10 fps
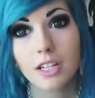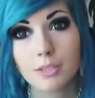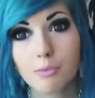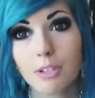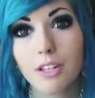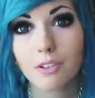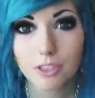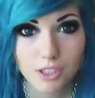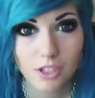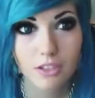It's one of the
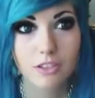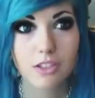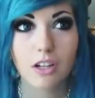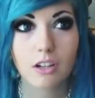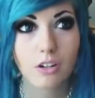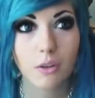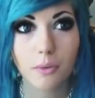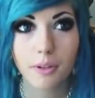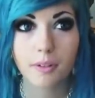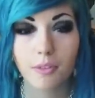only songs on all
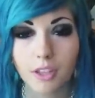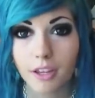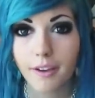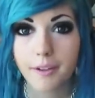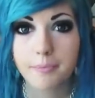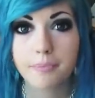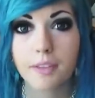three of the uh,